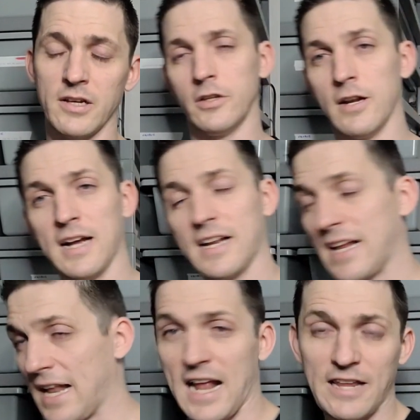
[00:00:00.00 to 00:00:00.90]
You're not going to
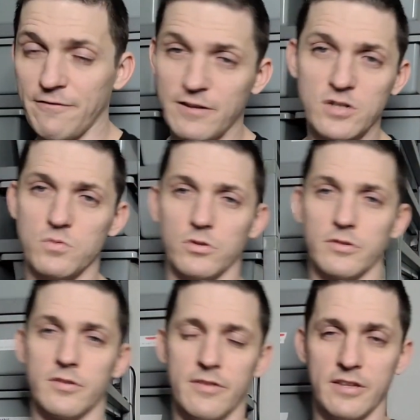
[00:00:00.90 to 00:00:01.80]
get any
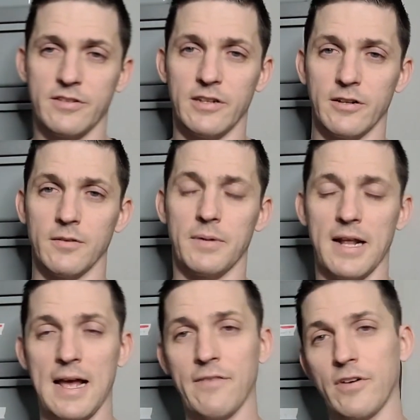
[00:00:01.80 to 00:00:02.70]
visuals this year, but
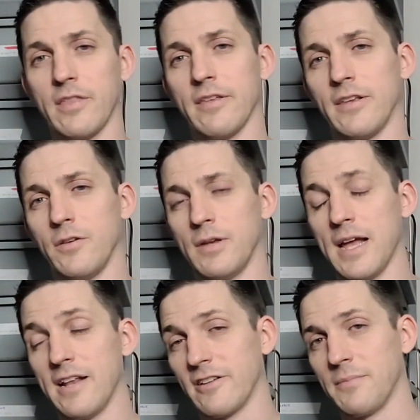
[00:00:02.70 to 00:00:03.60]
everything you
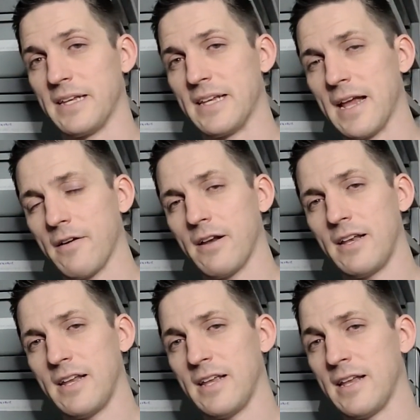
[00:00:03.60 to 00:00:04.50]
get is going to be
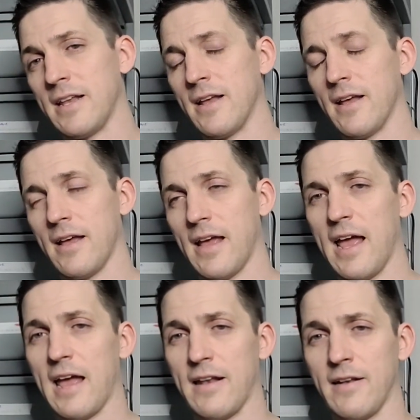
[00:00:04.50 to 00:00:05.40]
guaranteed
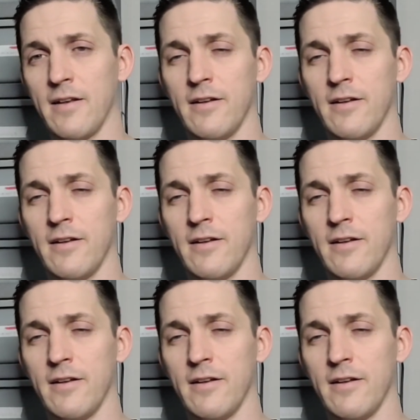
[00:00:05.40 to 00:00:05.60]
het